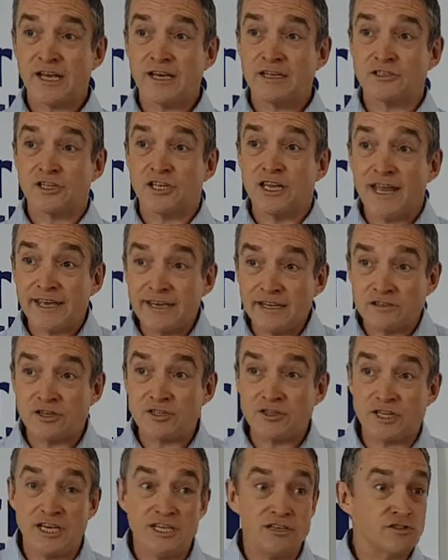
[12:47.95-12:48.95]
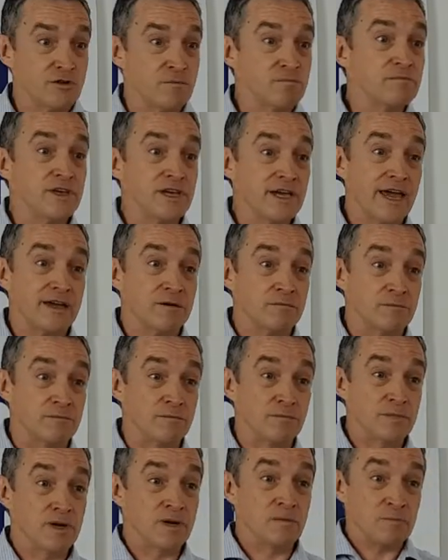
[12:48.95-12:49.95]
clients like to see something
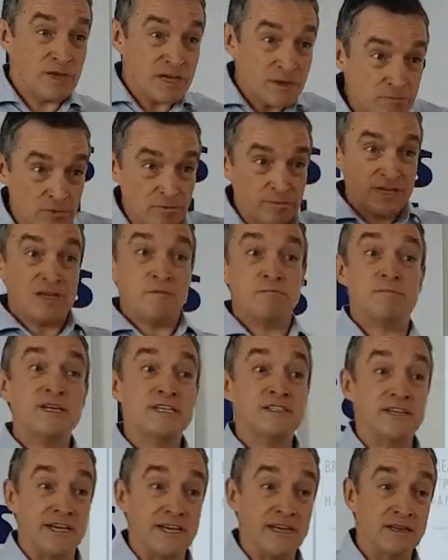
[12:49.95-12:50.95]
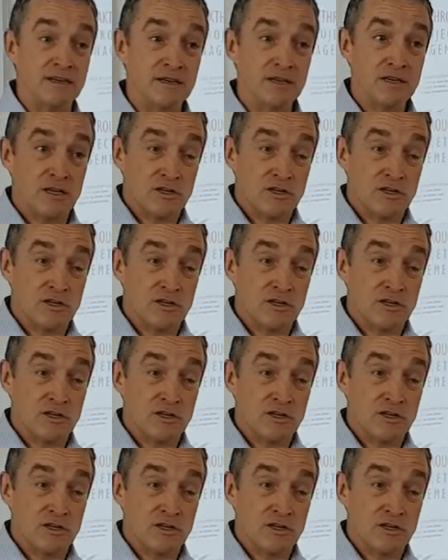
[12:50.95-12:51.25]
happen. People being busy.